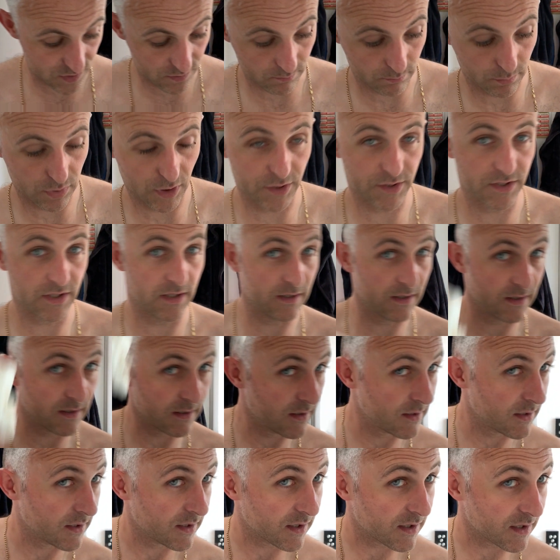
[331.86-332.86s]
some blood,
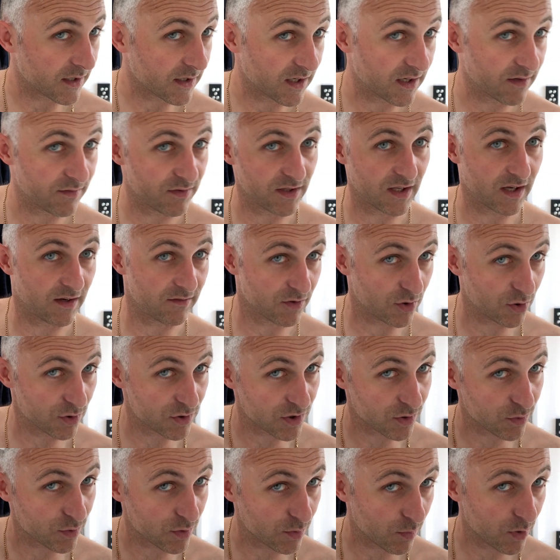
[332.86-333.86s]
and given that I've got
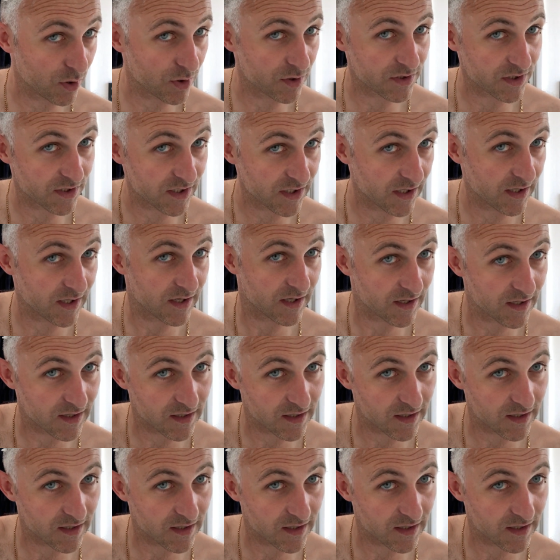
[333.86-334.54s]
to go to work today,